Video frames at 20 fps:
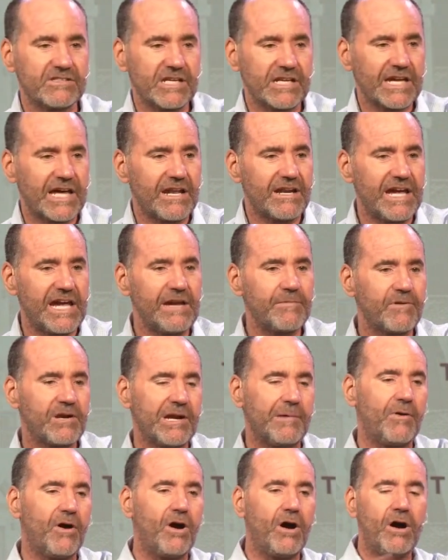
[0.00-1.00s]
Check out
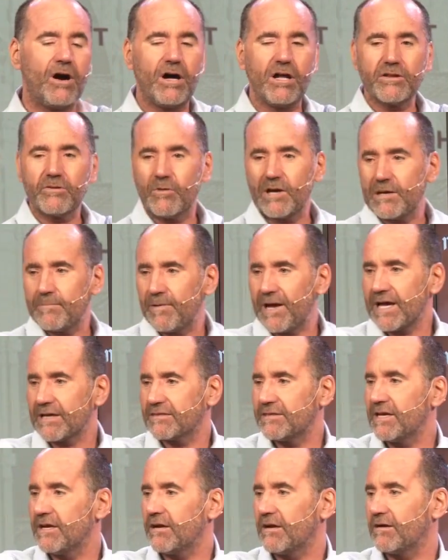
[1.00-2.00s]
Abraham all the way
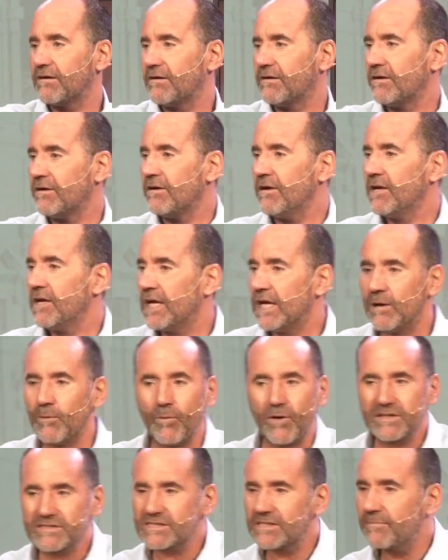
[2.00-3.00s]
back there. It
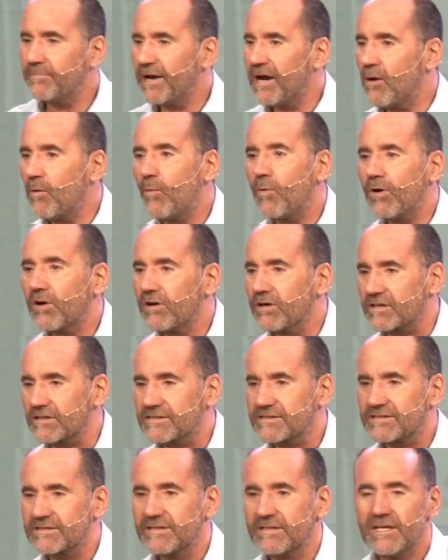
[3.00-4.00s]
wasn't about
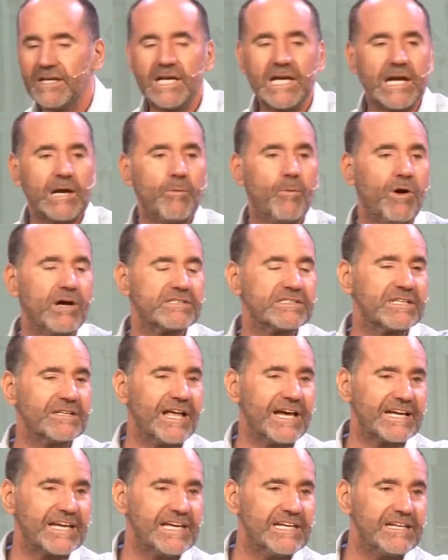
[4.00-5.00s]
works. It wasn't
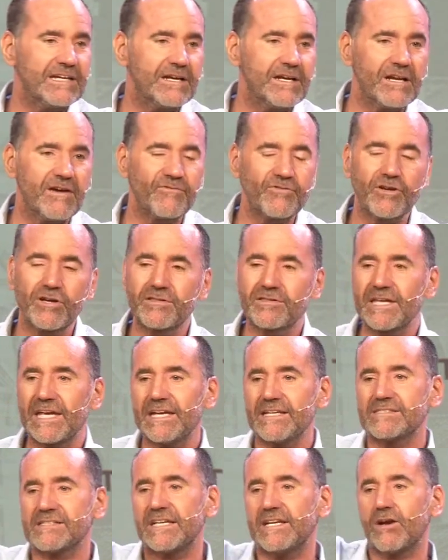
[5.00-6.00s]
like he did enough good
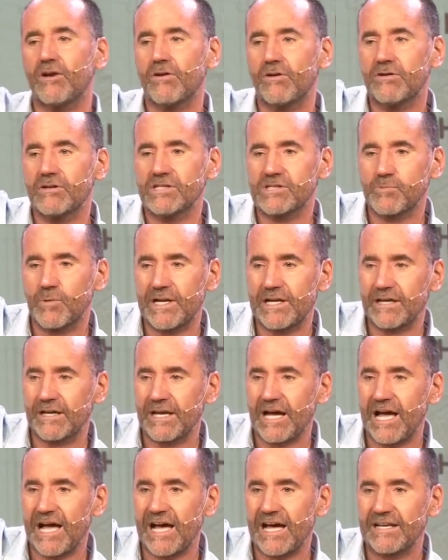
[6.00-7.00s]
things and he earned his way to
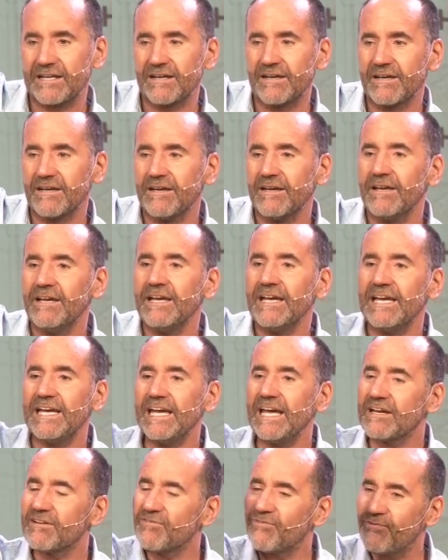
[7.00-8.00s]
God.
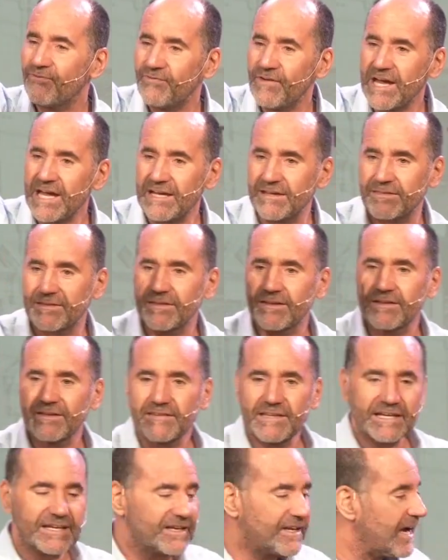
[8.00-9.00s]
He had faith
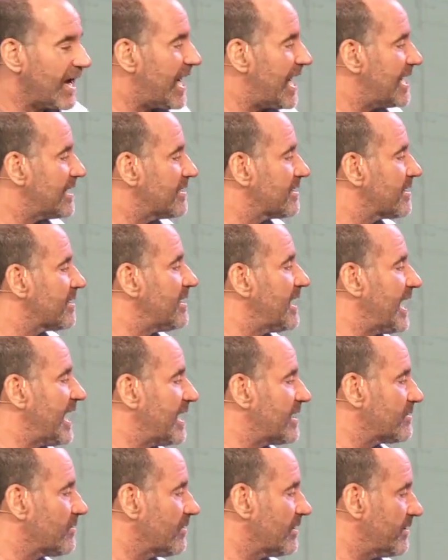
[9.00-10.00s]
that God could
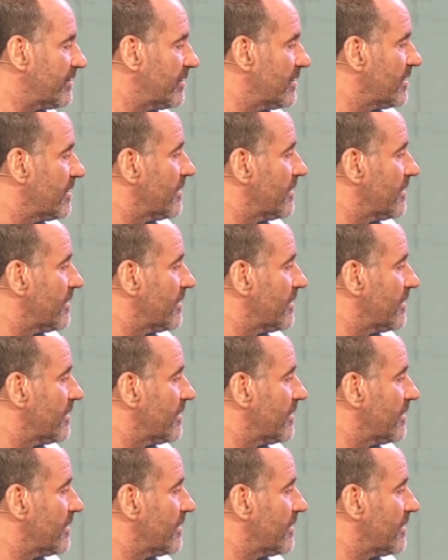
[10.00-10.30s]
handle it.